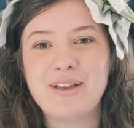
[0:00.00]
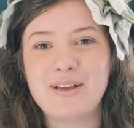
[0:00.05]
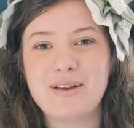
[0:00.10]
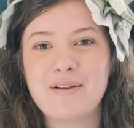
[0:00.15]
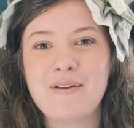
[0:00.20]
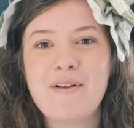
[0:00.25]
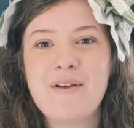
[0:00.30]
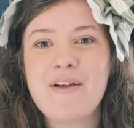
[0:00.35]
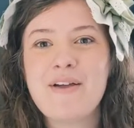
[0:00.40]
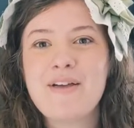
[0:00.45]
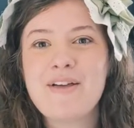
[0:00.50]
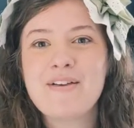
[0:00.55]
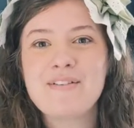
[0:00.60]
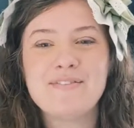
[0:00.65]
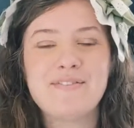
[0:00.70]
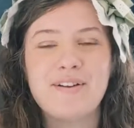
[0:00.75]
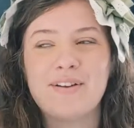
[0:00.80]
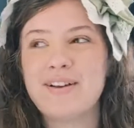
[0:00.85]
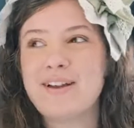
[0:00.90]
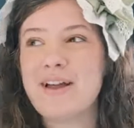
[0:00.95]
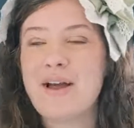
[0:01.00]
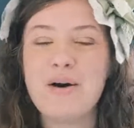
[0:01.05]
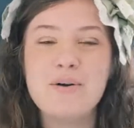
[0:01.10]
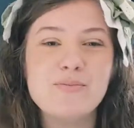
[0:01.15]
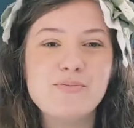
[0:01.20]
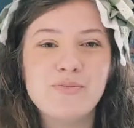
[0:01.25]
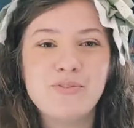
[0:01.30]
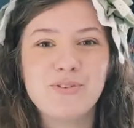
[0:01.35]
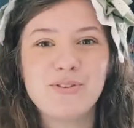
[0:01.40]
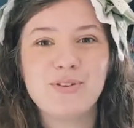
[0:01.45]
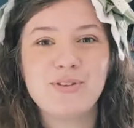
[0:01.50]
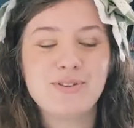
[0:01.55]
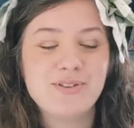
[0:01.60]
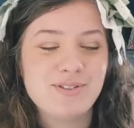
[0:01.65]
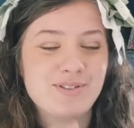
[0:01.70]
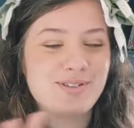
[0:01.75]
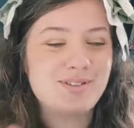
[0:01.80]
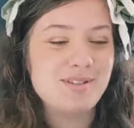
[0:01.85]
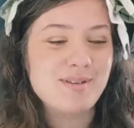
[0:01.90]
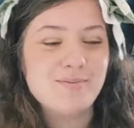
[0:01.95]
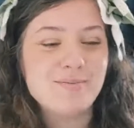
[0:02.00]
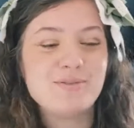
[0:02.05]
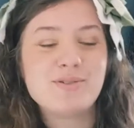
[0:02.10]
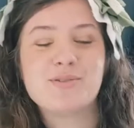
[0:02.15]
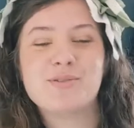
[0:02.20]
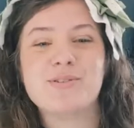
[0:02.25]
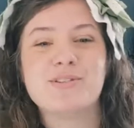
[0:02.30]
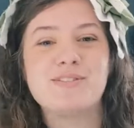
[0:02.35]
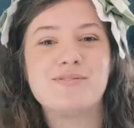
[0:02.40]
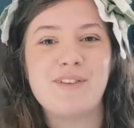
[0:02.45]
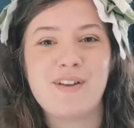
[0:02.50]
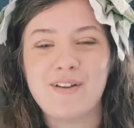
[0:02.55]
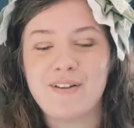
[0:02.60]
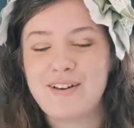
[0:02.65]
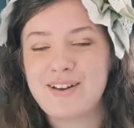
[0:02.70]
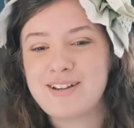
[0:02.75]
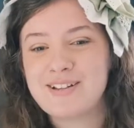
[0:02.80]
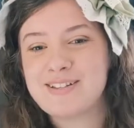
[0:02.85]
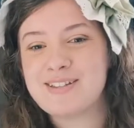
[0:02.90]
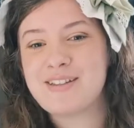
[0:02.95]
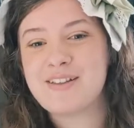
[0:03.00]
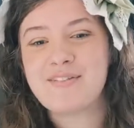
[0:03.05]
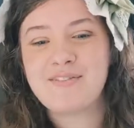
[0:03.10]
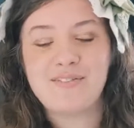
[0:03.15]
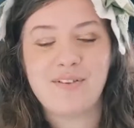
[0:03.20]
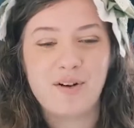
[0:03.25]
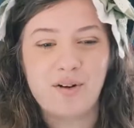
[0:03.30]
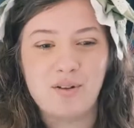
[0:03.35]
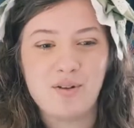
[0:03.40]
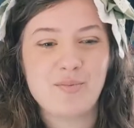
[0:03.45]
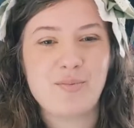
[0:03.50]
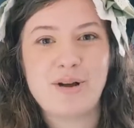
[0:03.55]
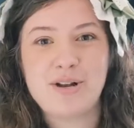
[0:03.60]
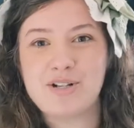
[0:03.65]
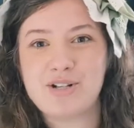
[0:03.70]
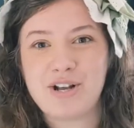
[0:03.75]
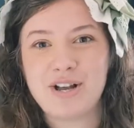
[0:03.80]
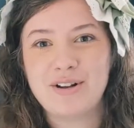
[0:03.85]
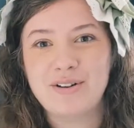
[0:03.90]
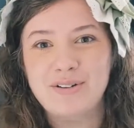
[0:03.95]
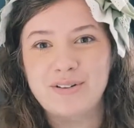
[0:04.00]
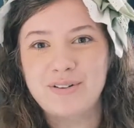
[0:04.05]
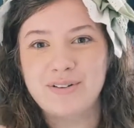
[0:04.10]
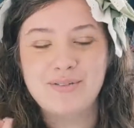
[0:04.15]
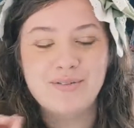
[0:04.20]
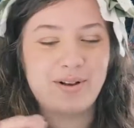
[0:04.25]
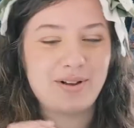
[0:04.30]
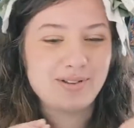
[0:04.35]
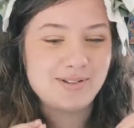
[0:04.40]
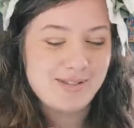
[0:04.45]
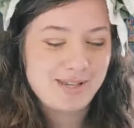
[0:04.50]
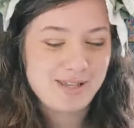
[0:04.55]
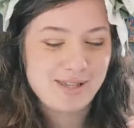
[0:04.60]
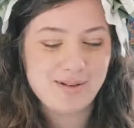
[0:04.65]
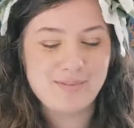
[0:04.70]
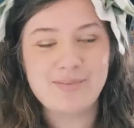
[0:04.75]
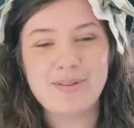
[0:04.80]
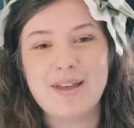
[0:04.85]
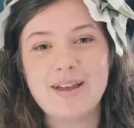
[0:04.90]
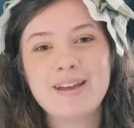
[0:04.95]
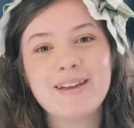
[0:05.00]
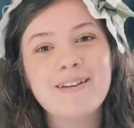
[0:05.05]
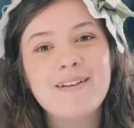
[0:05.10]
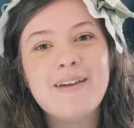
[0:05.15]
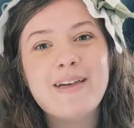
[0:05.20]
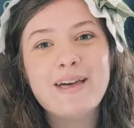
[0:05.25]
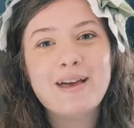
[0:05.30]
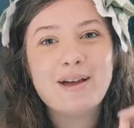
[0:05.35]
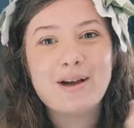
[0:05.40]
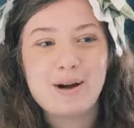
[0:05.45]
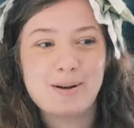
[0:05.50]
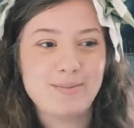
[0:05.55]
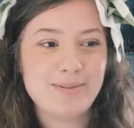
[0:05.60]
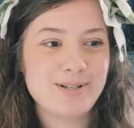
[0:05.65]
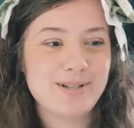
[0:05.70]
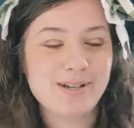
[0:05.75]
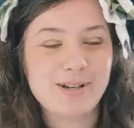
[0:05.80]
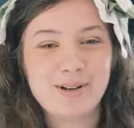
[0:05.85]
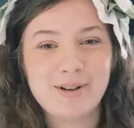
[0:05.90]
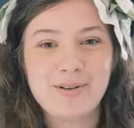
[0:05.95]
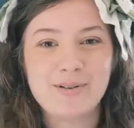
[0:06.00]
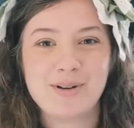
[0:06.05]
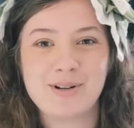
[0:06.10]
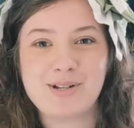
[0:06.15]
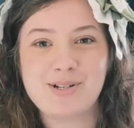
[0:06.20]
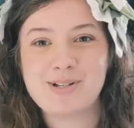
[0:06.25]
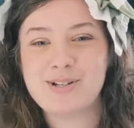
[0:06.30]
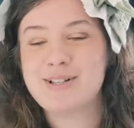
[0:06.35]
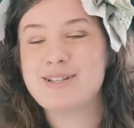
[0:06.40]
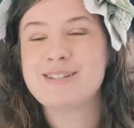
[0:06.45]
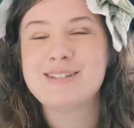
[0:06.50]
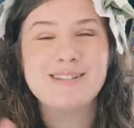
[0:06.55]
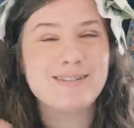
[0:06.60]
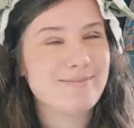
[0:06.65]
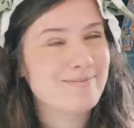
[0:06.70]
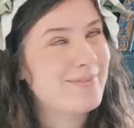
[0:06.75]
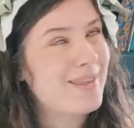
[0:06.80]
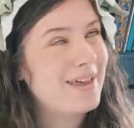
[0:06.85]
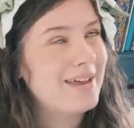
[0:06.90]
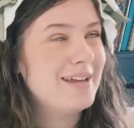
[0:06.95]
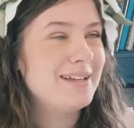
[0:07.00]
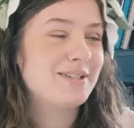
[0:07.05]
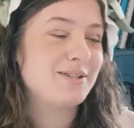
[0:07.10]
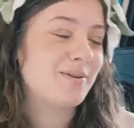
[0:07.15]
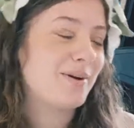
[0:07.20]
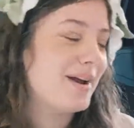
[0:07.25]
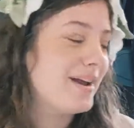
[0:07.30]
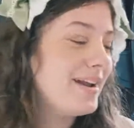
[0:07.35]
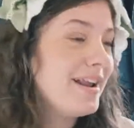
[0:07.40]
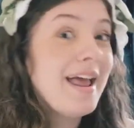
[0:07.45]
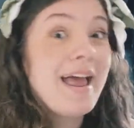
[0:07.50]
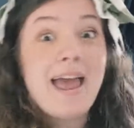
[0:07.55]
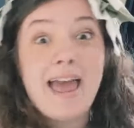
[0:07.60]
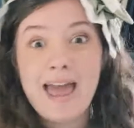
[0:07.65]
like very helpful seamstress fairies that follow my channel and I'll see them like commenting on questions. It's great.